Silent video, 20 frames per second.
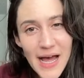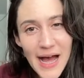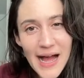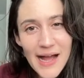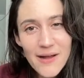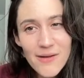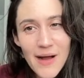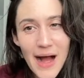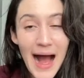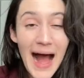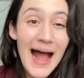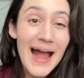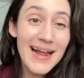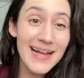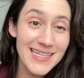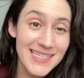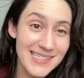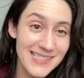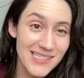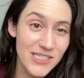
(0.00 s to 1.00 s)
I
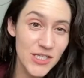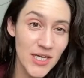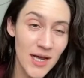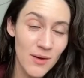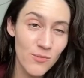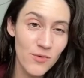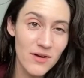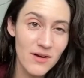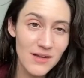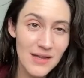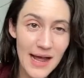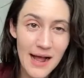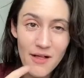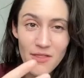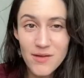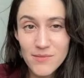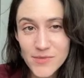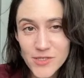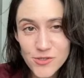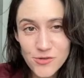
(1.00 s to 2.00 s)
as the GM would allow
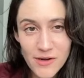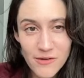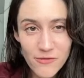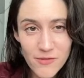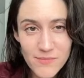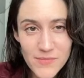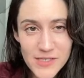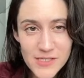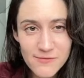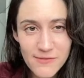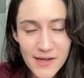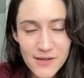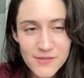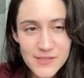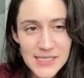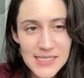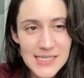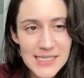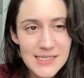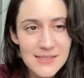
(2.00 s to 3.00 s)
them to drink from this
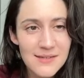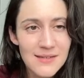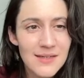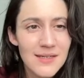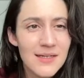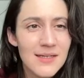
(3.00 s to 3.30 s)
fountain.